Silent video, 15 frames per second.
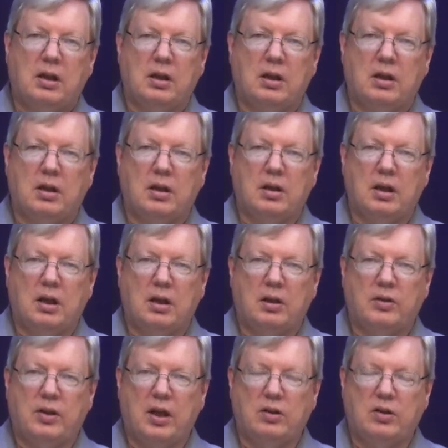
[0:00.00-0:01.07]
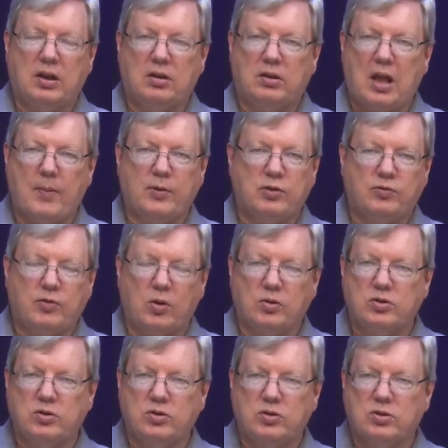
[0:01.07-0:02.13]
and they damage
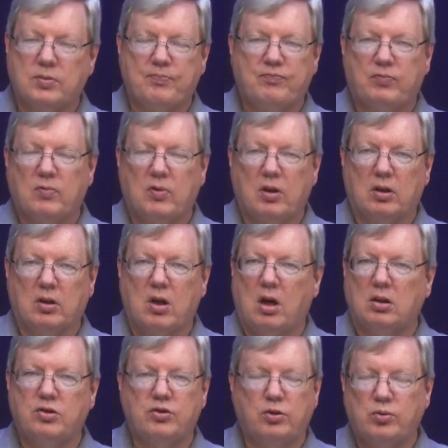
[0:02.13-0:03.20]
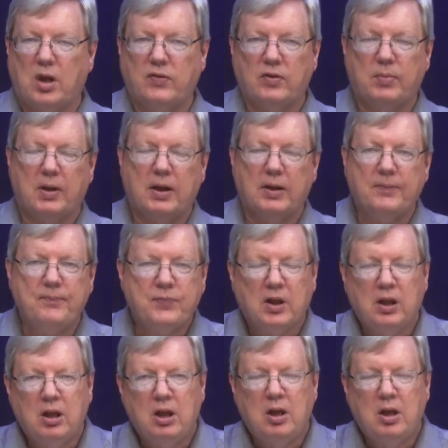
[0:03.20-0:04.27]
folks. Cars are driving by.
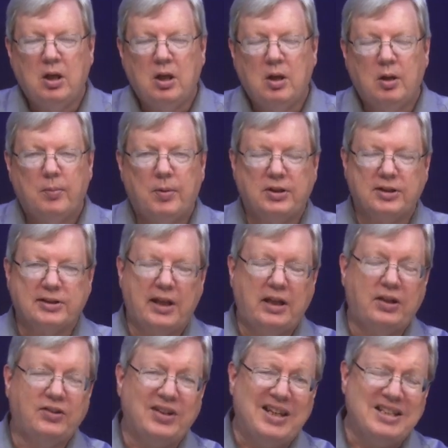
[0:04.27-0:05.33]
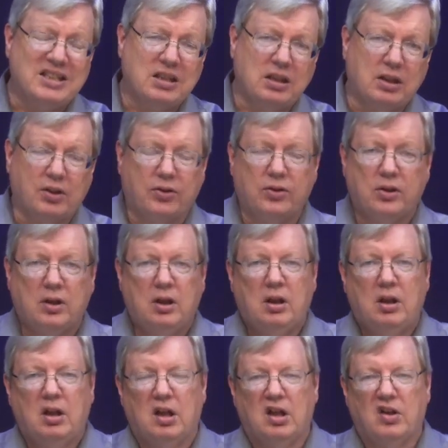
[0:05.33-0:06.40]
But this latest incidence
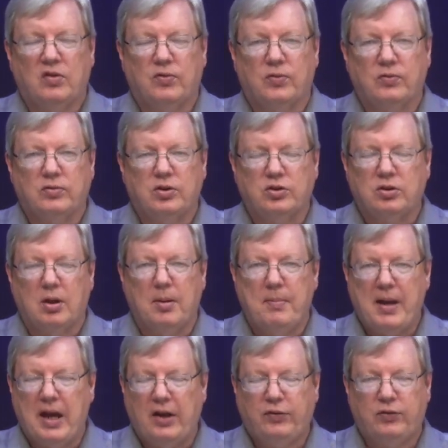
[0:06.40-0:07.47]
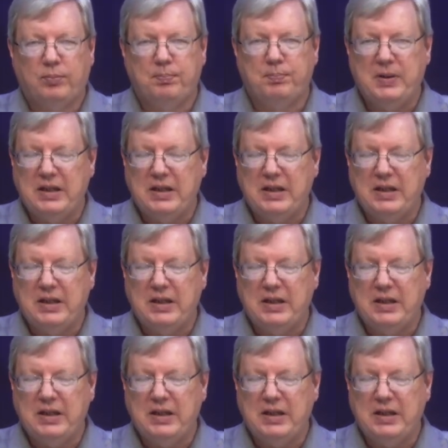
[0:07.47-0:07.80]
of just a mass